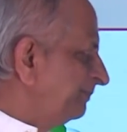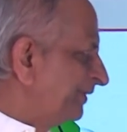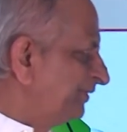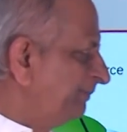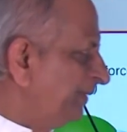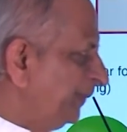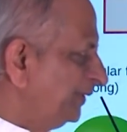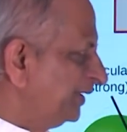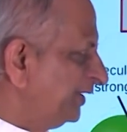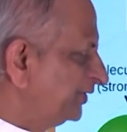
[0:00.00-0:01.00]
present between
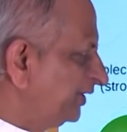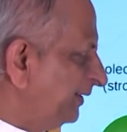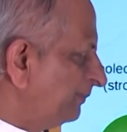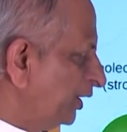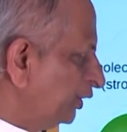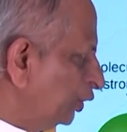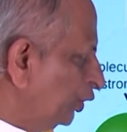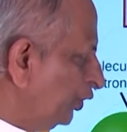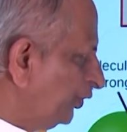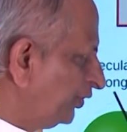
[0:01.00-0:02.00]
the discrete
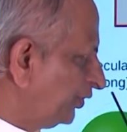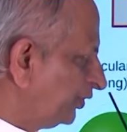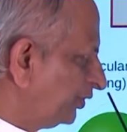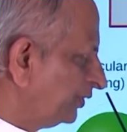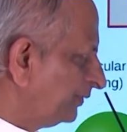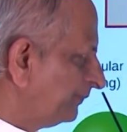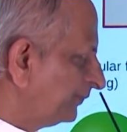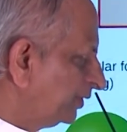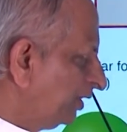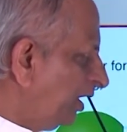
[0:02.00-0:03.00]
molecules
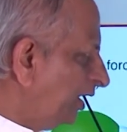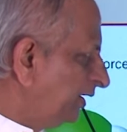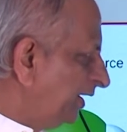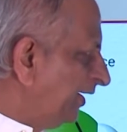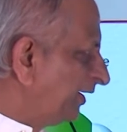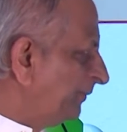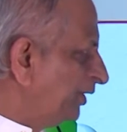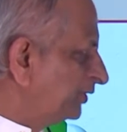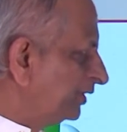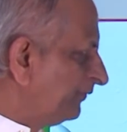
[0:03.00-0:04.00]
called
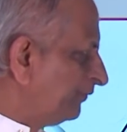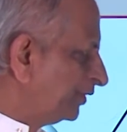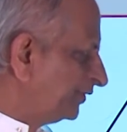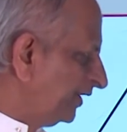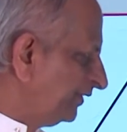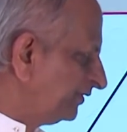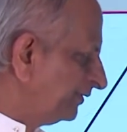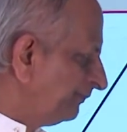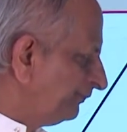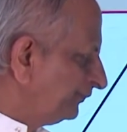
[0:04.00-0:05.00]
intermolecular forces,
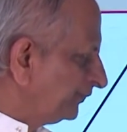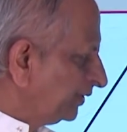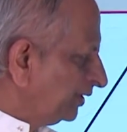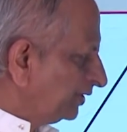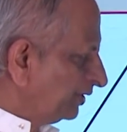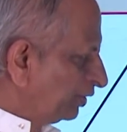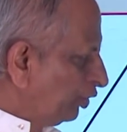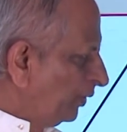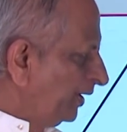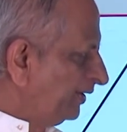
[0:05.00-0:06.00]
the
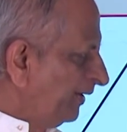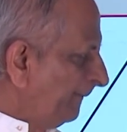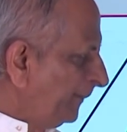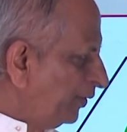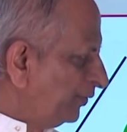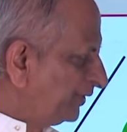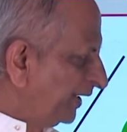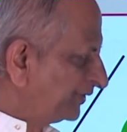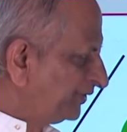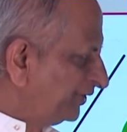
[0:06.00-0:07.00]
covalent compounds
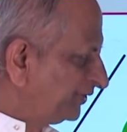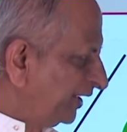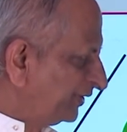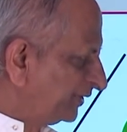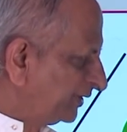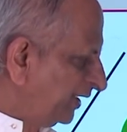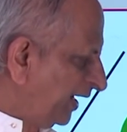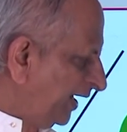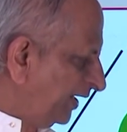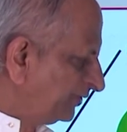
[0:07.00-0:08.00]
exist as a
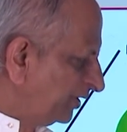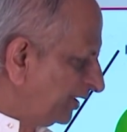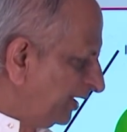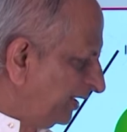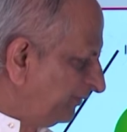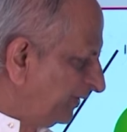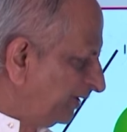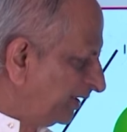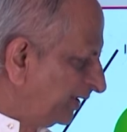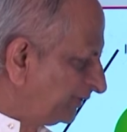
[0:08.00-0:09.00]
gas or a liquid
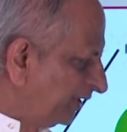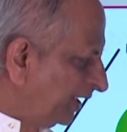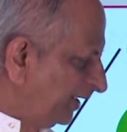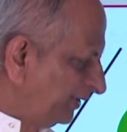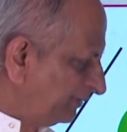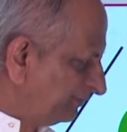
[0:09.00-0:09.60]
or a solid.